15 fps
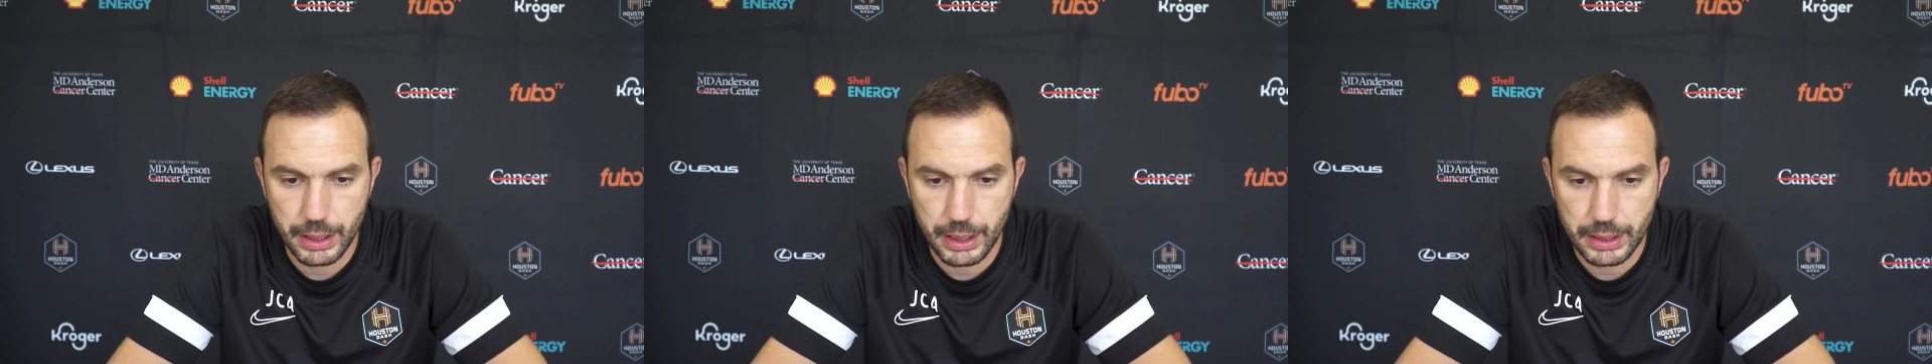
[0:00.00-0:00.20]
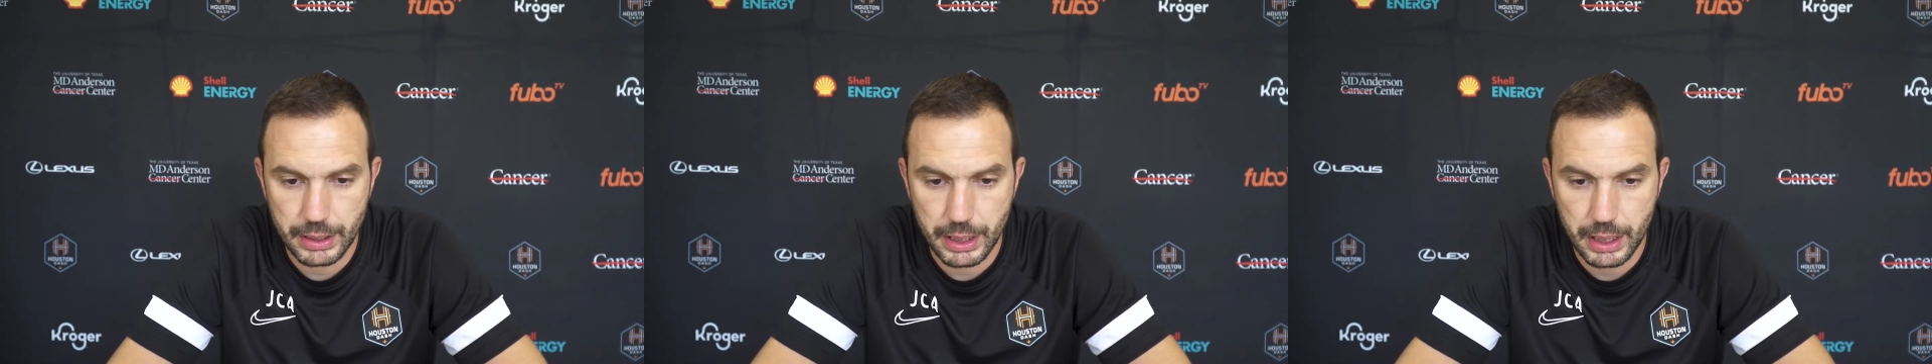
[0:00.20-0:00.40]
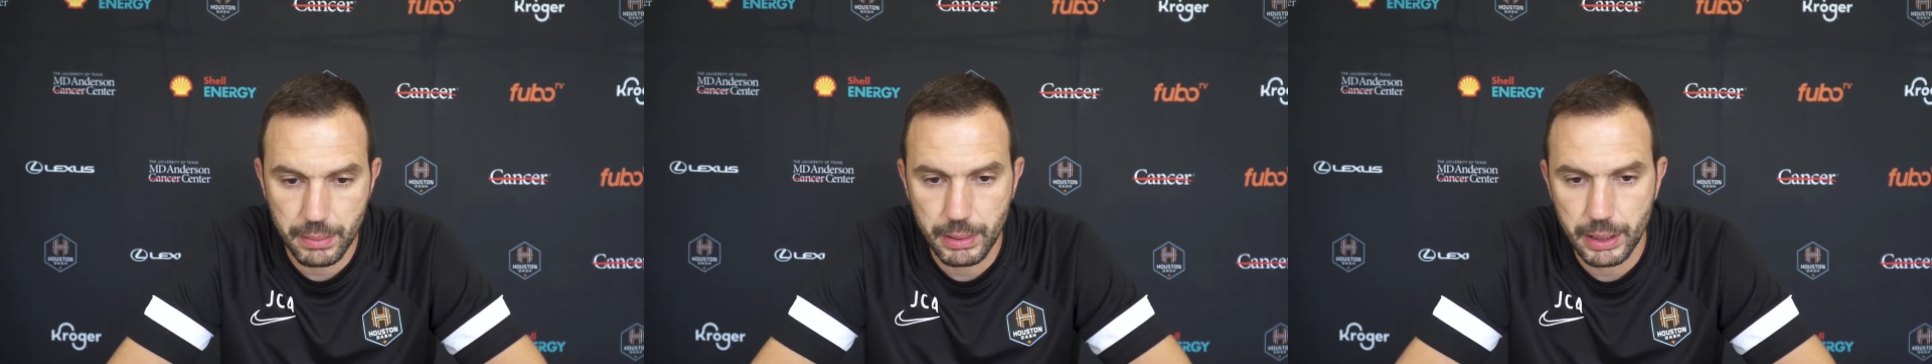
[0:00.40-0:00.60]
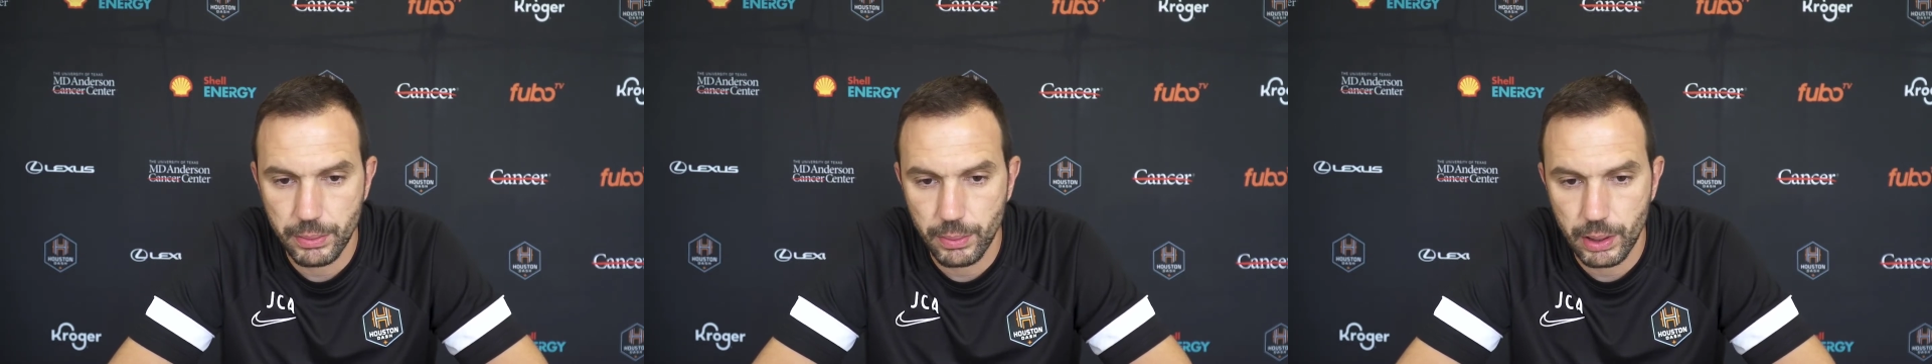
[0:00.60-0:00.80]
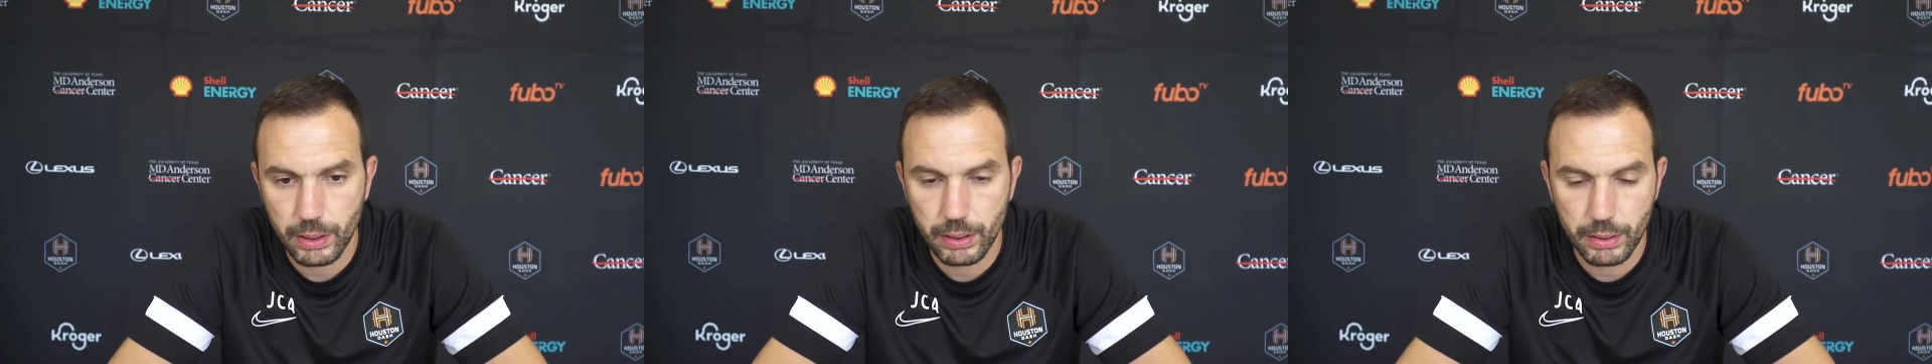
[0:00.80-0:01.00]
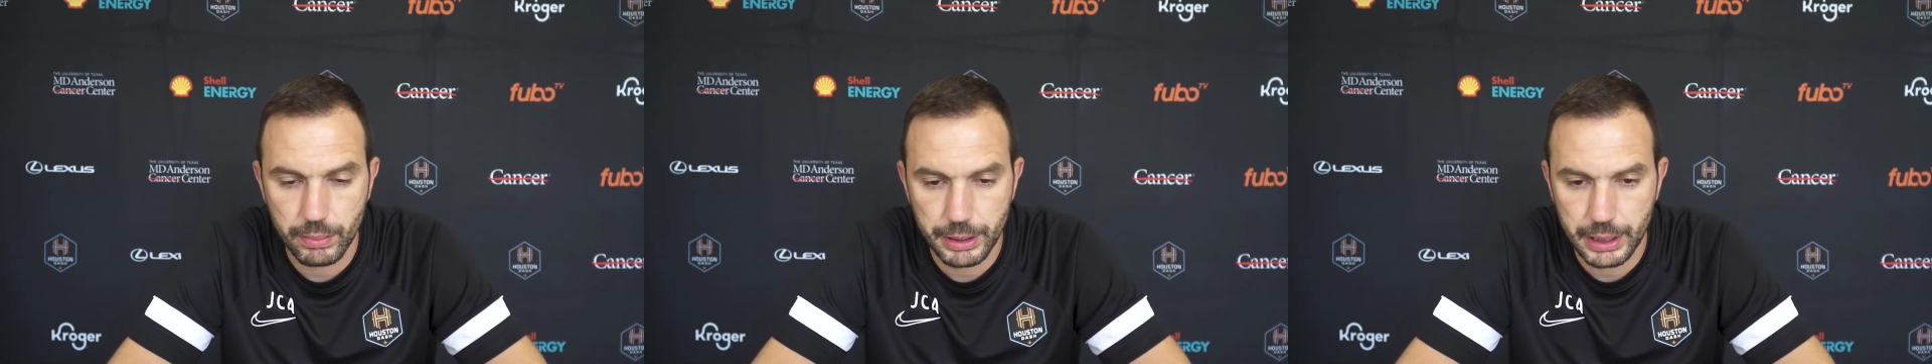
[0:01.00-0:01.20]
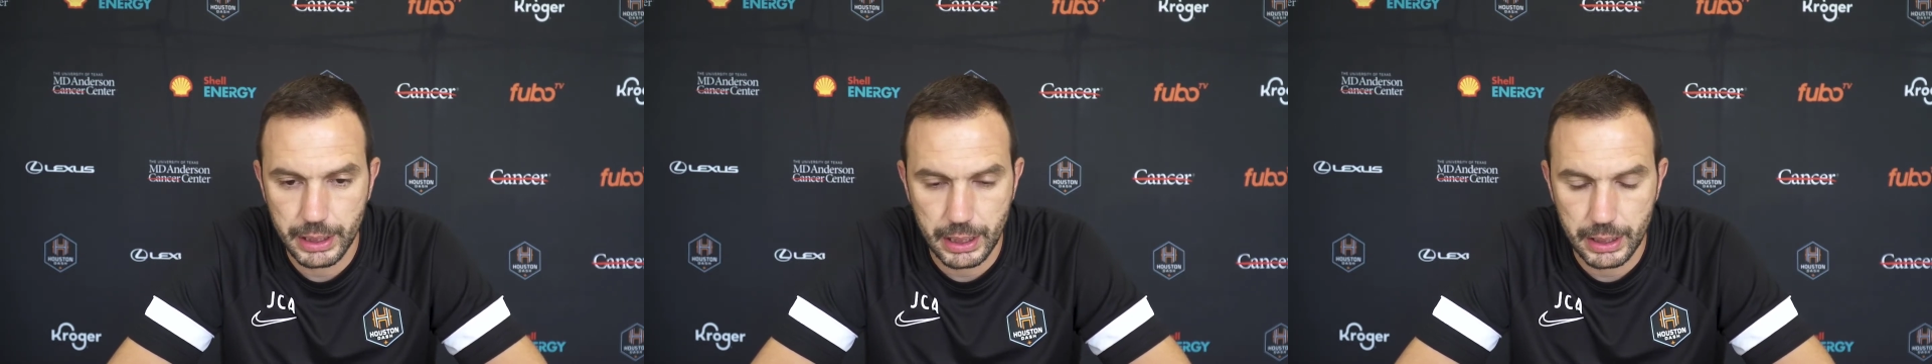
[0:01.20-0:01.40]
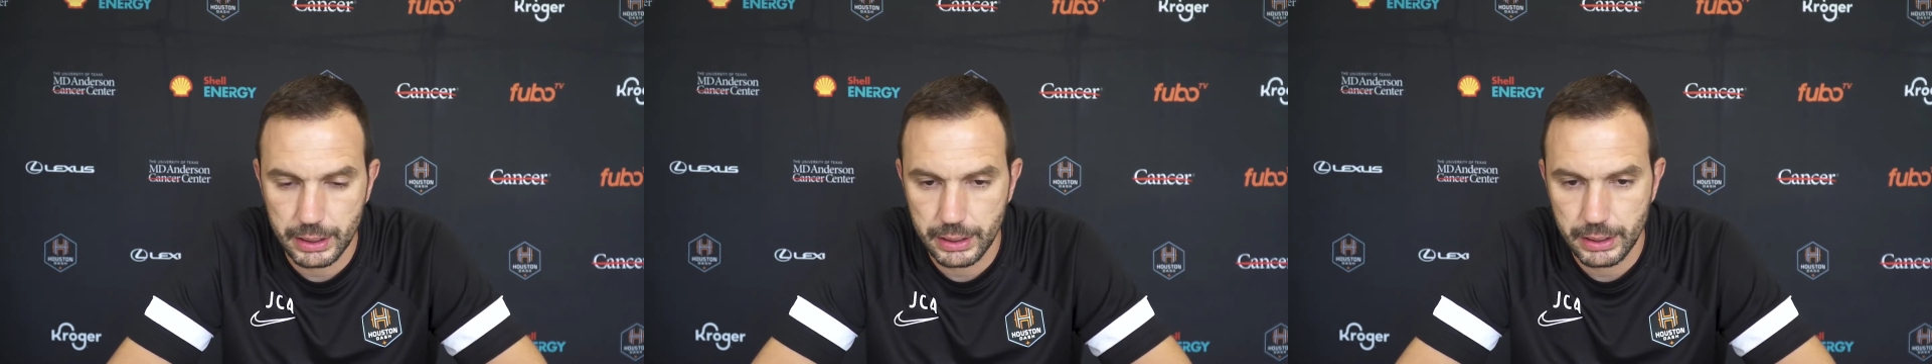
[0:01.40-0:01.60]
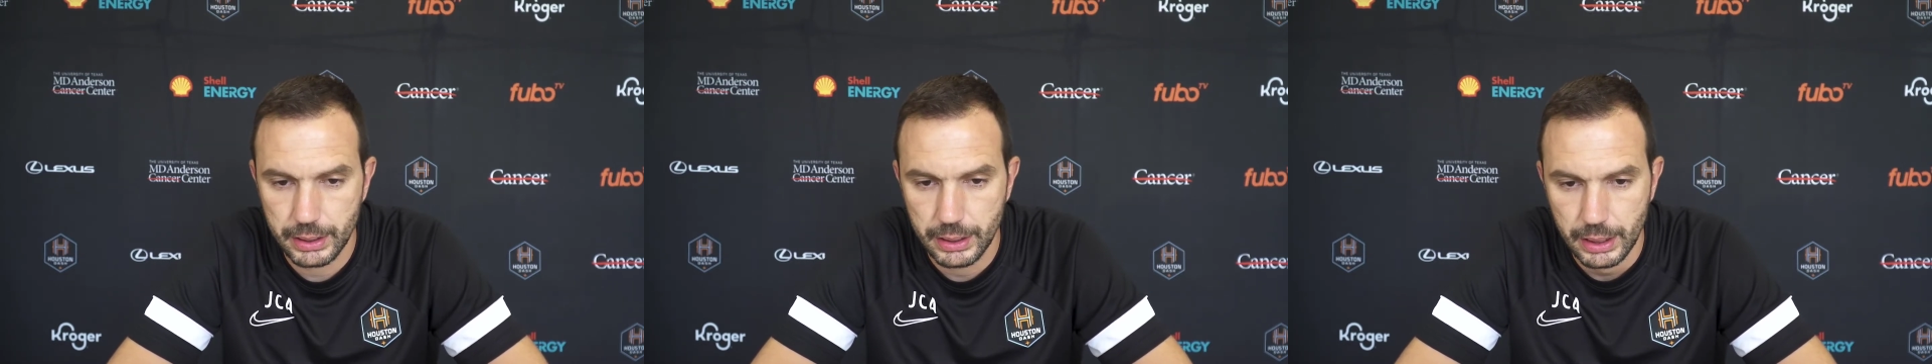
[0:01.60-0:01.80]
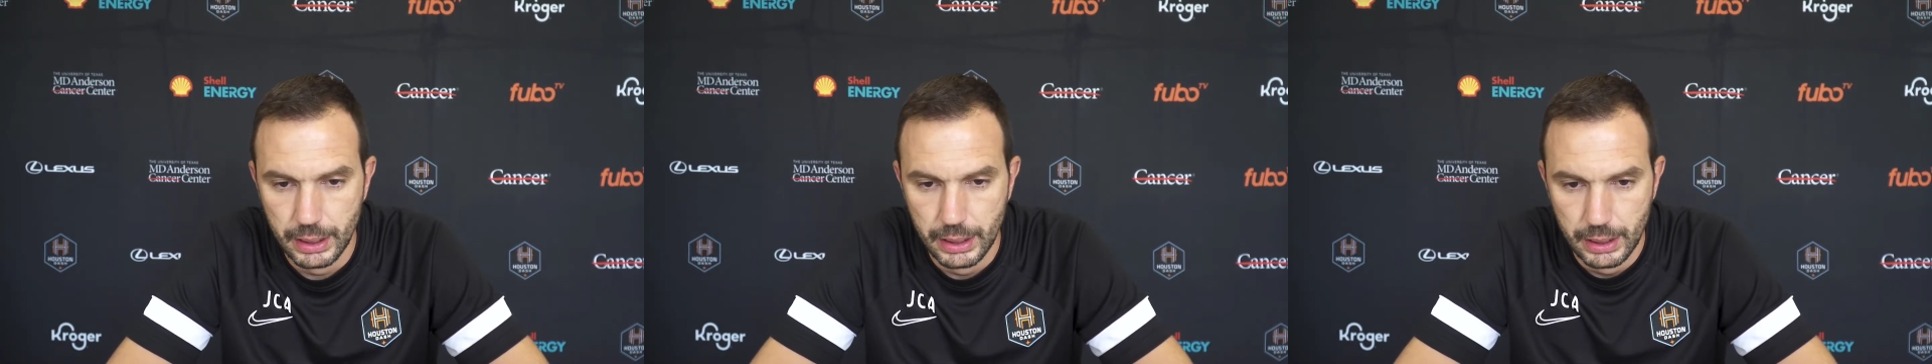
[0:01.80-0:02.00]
extremely welcoming, and